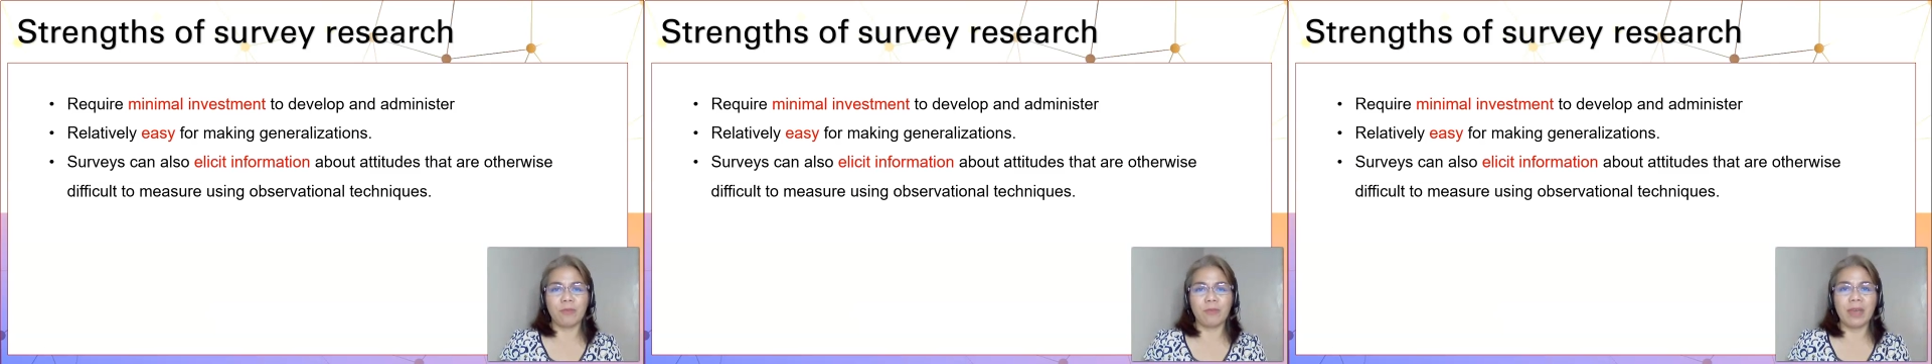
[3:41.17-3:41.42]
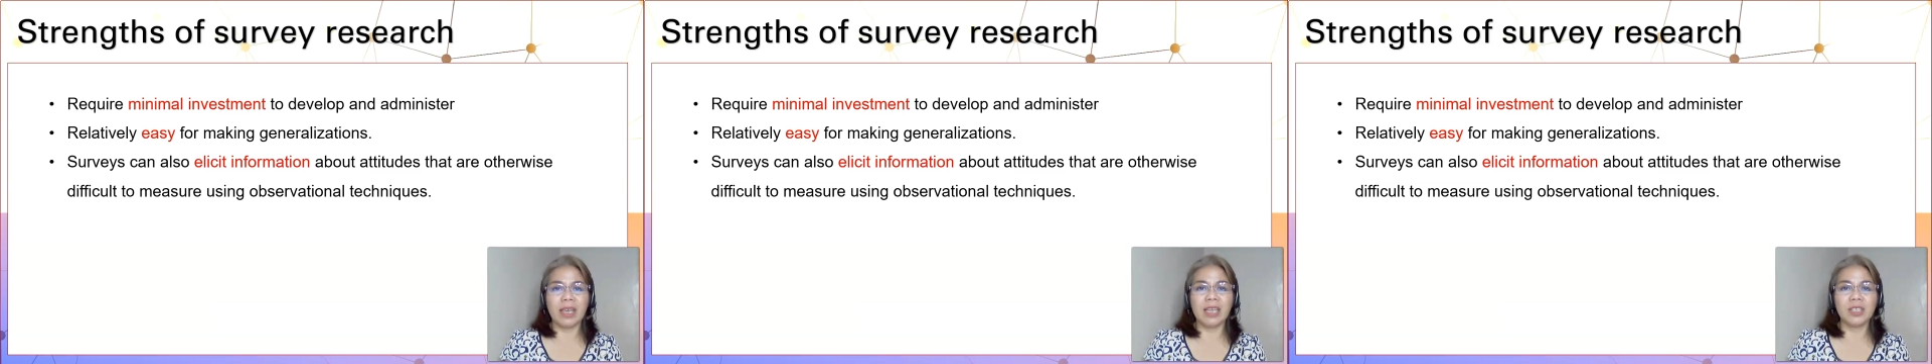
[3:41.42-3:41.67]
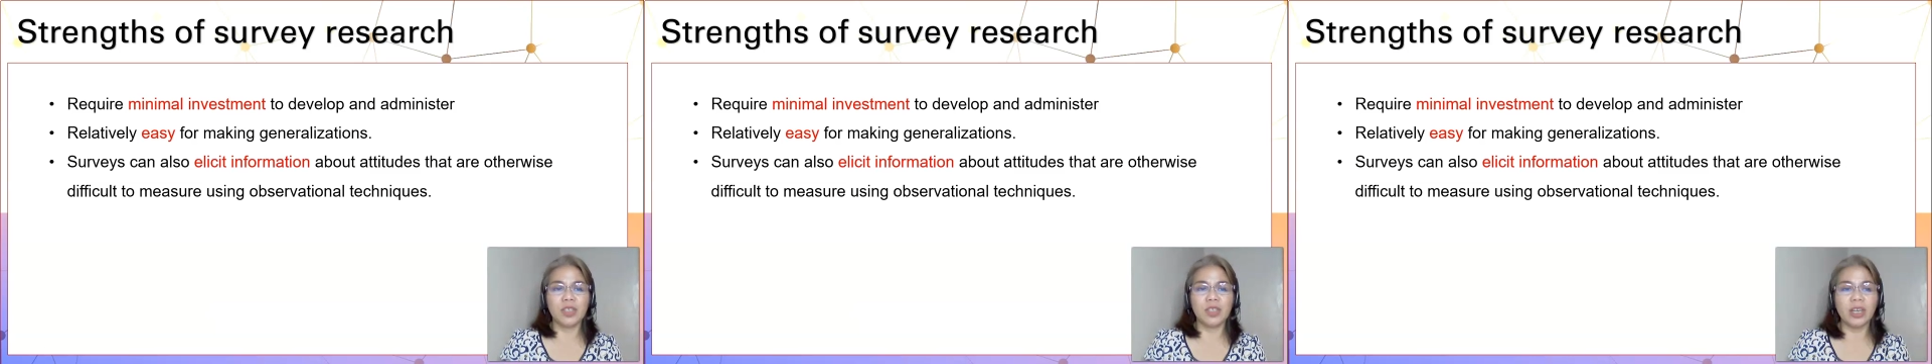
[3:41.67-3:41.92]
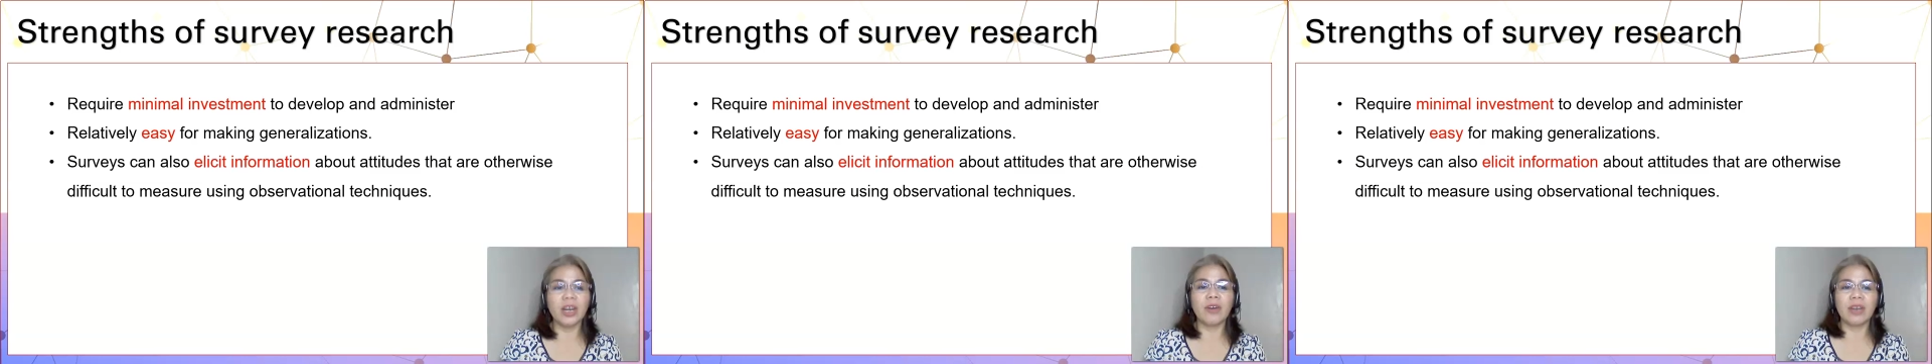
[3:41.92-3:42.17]
making
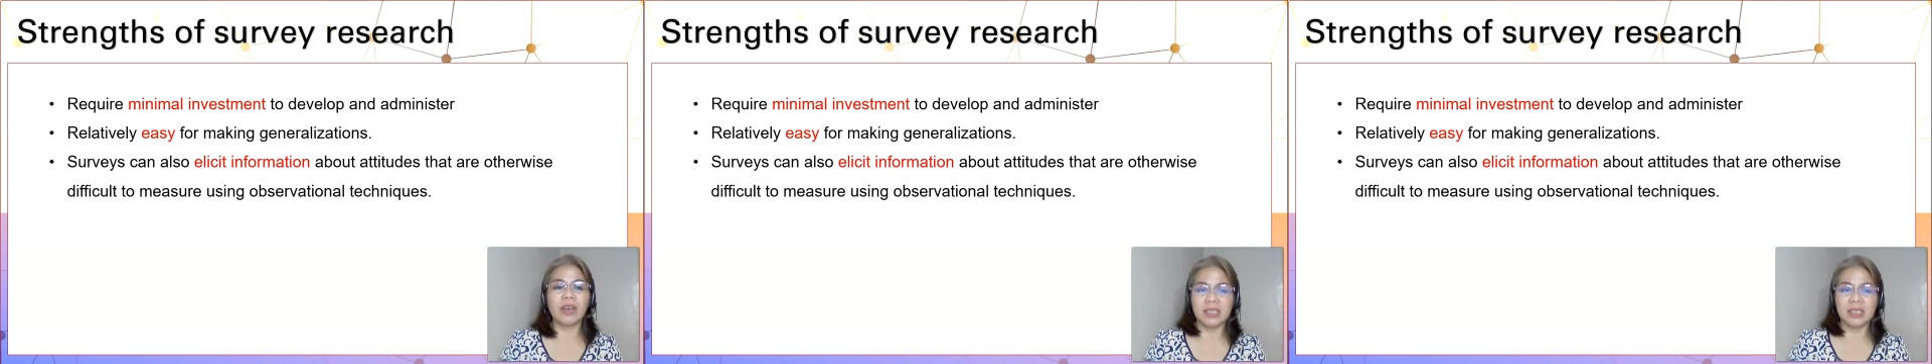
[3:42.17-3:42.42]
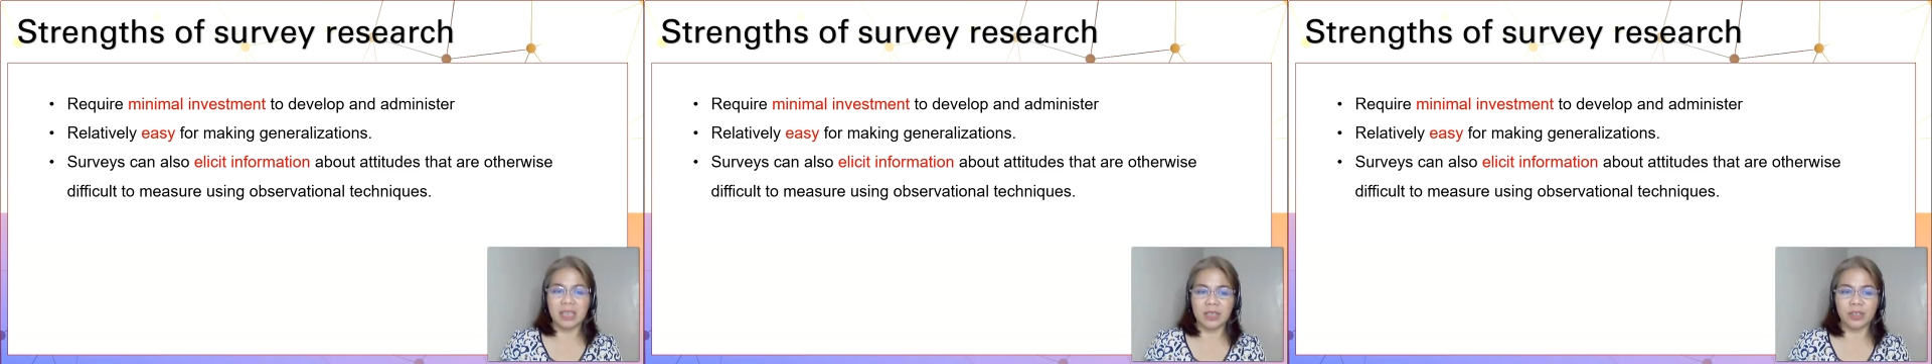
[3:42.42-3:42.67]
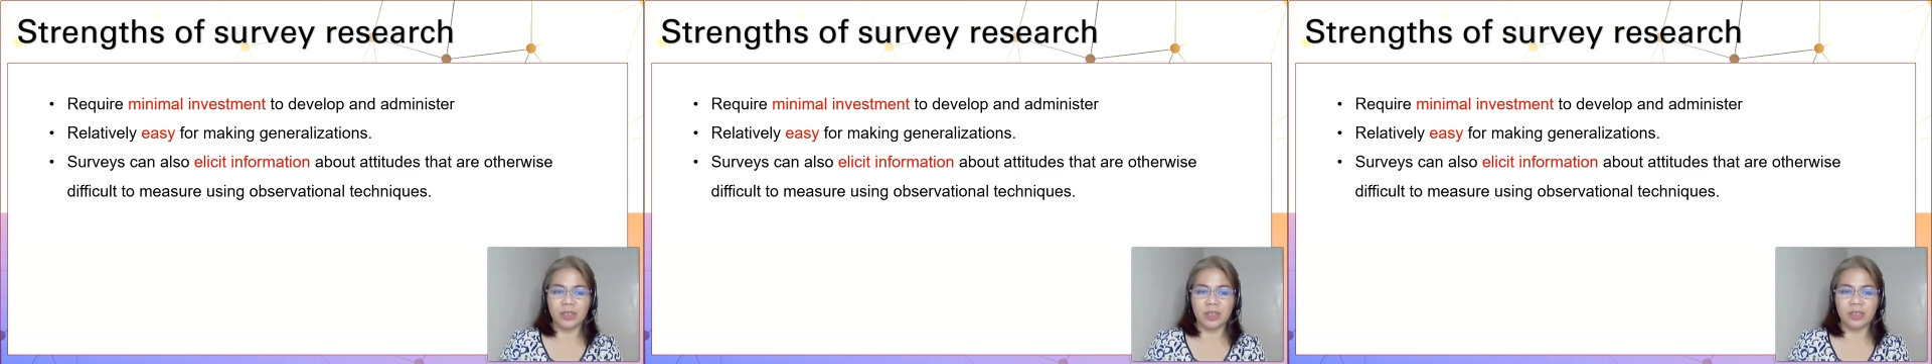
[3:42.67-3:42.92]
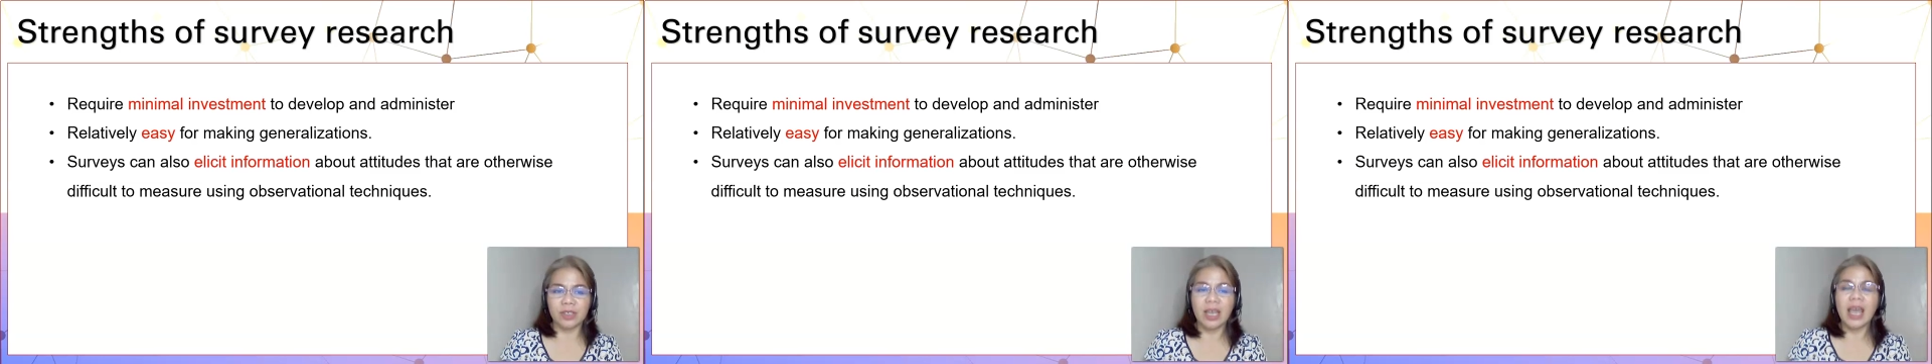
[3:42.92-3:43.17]

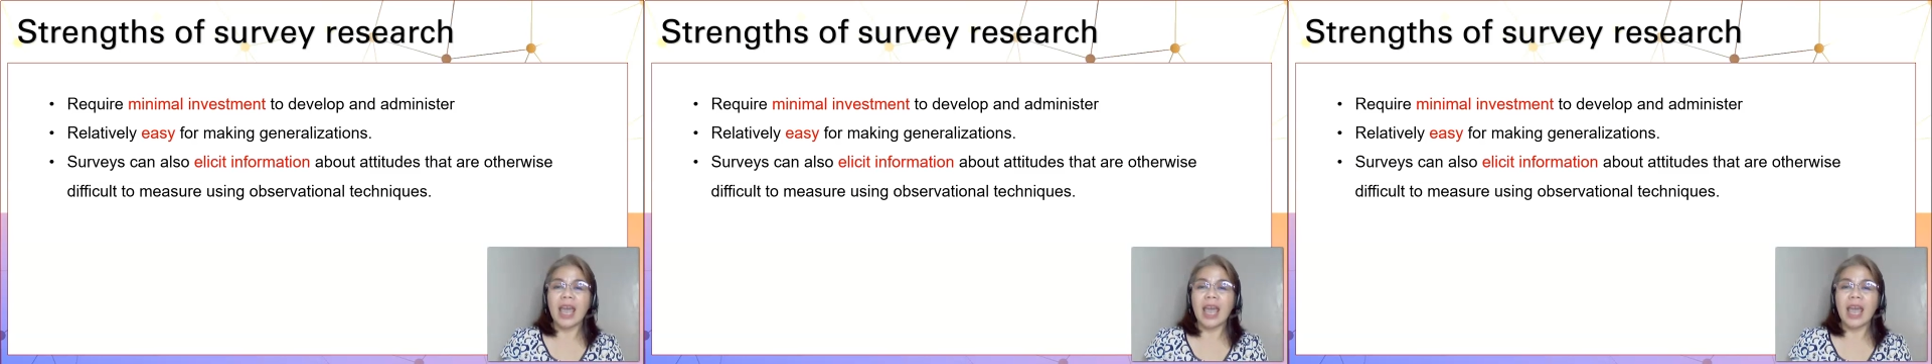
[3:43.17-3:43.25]
generalizations,